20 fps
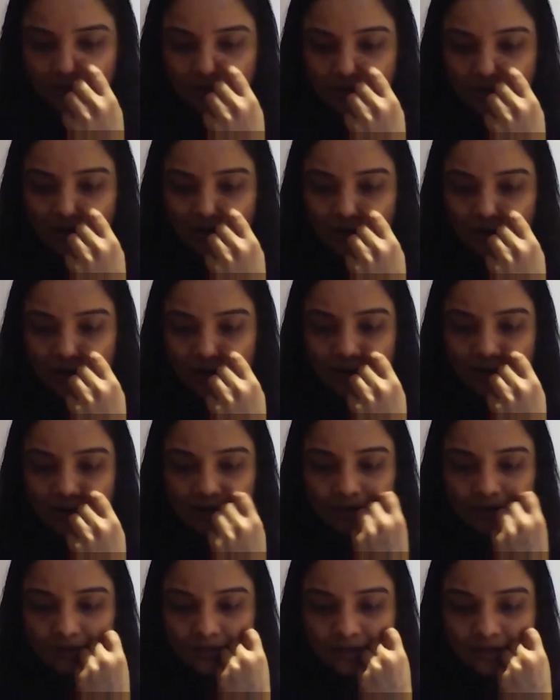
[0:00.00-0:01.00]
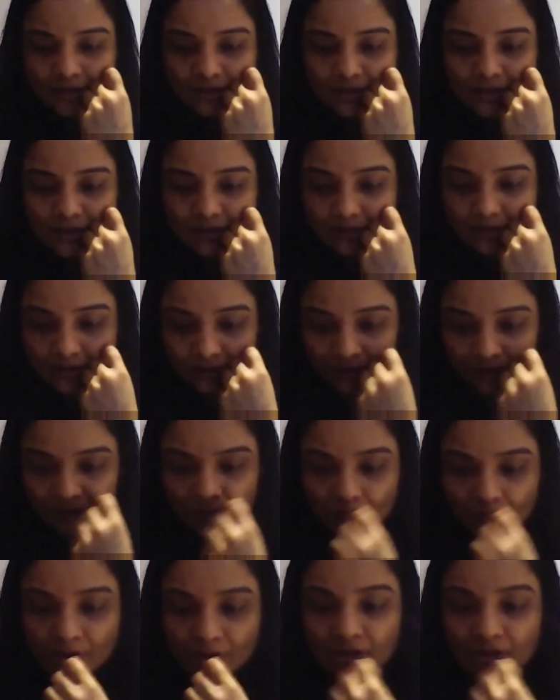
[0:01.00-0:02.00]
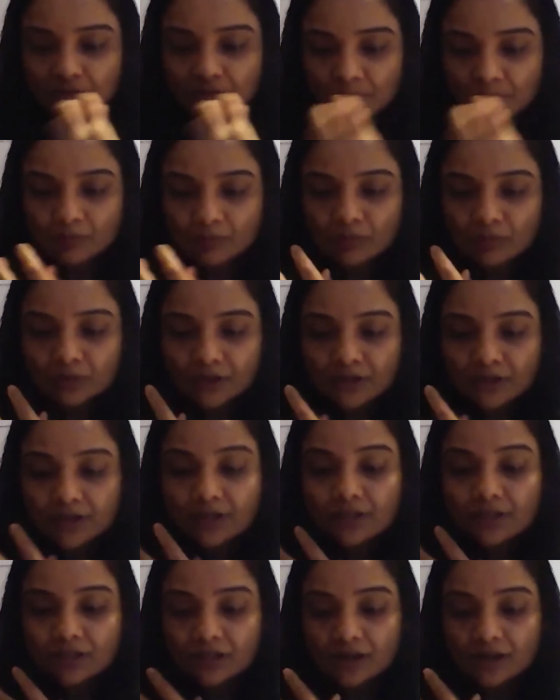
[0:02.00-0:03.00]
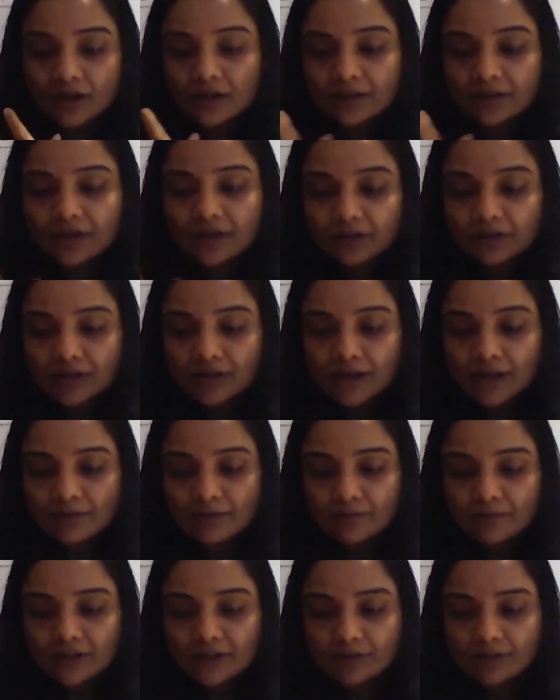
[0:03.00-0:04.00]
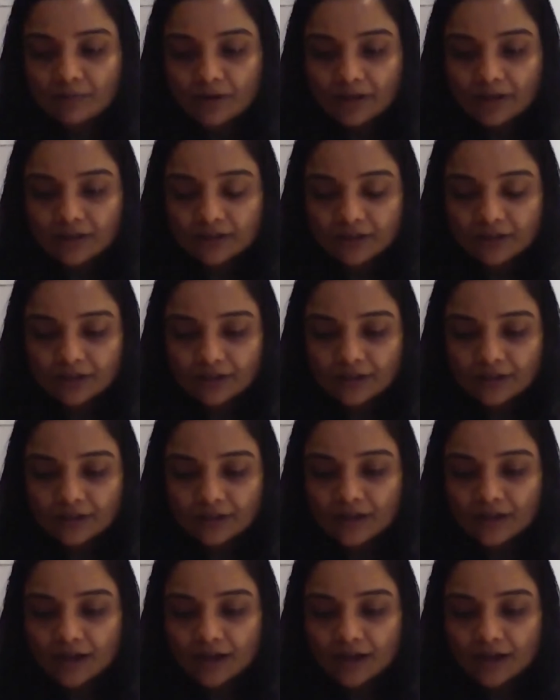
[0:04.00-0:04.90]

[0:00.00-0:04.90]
And the Panchamahabhutas, the subtle elements present in it.